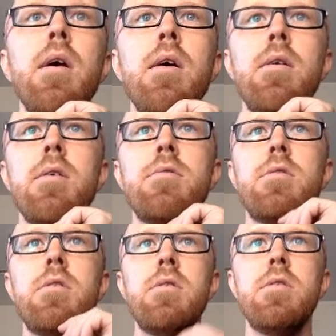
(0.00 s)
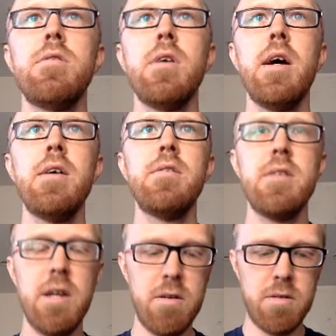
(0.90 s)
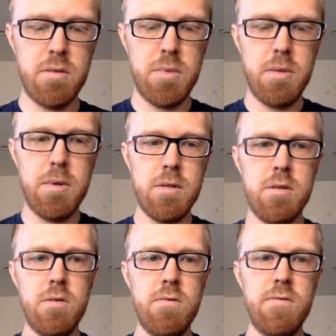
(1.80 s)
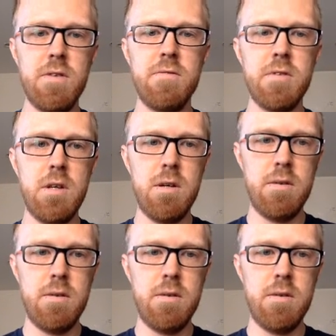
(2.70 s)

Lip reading: I'll turn the size down to maybe 250.